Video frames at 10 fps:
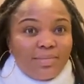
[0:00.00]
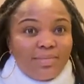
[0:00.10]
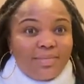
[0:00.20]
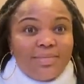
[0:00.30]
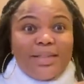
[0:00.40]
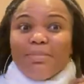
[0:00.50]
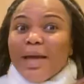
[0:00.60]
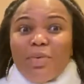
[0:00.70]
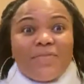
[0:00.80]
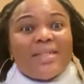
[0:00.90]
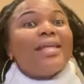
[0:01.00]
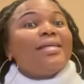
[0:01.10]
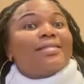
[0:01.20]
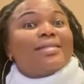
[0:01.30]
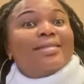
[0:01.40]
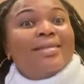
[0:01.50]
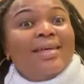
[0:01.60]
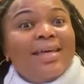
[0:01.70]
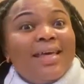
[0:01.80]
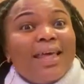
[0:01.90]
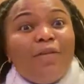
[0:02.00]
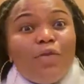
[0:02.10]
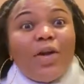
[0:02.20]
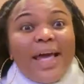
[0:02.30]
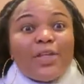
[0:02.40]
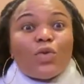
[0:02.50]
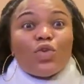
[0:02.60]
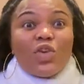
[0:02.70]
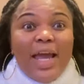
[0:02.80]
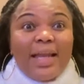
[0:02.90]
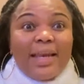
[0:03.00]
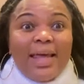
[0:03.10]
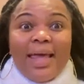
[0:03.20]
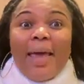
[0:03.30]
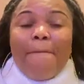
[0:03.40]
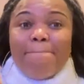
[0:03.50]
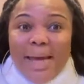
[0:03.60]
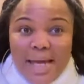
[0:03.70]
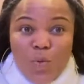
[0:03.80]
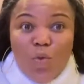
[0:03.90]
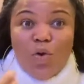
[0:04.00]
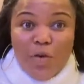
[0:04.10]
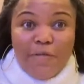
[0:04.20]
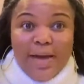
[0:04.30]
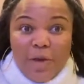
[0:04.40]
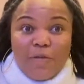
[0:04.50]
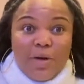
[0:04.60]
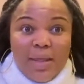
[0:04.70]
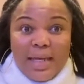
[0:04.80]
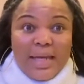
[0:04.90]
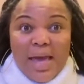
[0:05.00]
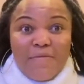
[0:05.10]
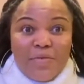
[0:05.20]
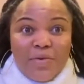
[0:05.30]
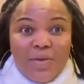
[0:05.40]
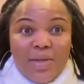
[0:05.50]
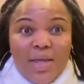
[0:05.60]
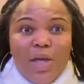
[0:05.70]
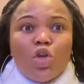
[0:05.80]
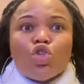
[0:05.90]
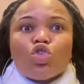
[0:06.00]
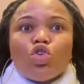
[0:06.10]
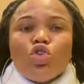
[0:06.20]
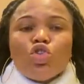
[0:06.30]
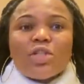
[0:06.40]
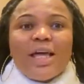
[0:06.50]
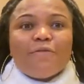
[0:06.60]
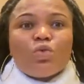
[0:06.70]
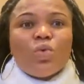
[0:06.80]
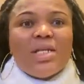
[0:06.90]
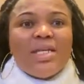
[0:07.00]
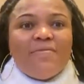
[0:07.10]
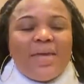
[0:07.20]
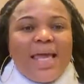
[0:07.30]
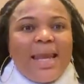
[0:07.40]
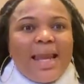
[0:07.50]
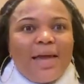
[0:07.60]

The Bible has said it. If your light so shine, men will glorify your Father in heaven. So you just have to live a life